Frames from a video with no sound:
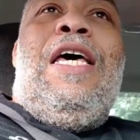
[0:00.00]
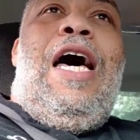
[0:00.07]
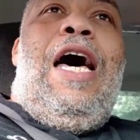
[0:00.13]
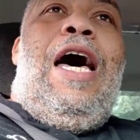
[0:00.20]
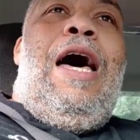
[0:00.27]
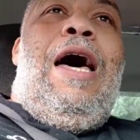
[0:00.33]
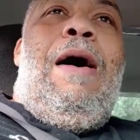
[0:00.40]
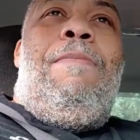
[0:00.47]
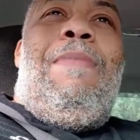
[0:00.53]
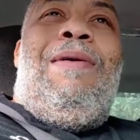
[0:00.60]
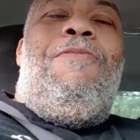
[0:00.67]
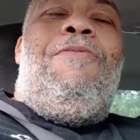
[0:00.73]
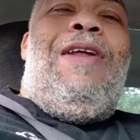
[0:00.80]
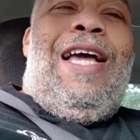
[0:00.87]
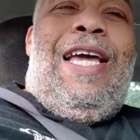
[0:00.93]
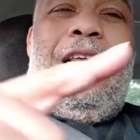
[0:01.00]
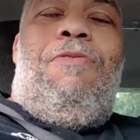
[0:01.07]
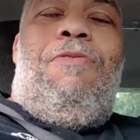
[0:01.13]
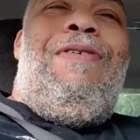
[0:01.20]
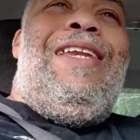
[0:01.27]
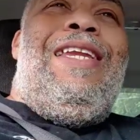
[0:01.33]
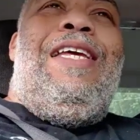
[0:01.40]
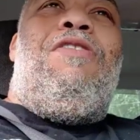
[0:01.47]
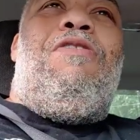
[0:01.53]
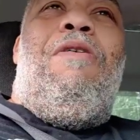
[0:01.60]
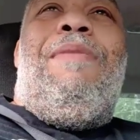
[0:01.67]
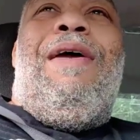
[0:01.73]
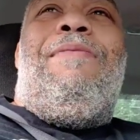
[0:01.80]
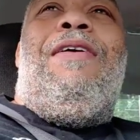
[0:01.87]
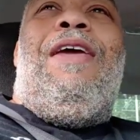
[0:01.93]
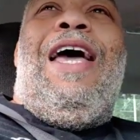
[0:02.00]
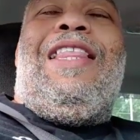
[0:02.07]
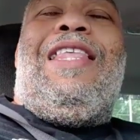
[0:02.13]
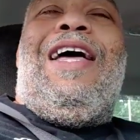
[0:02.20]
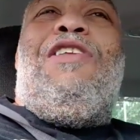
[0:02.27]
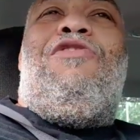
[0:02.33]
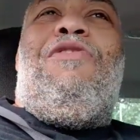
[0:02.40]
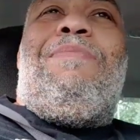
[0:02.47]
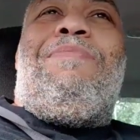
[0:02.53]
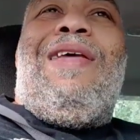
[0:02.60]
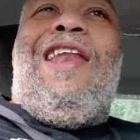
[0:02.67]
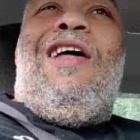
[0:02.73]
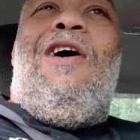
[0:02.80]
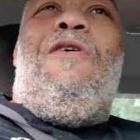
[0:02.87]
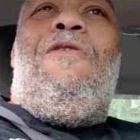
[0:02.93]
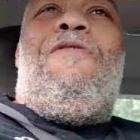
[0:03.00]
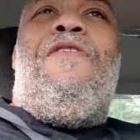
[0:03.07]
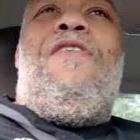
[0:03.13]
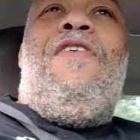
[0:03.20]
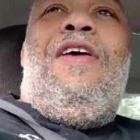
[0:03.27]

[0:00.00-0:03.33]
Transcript: Uh, maybe when I Wendy's, or maybe after I drop that off,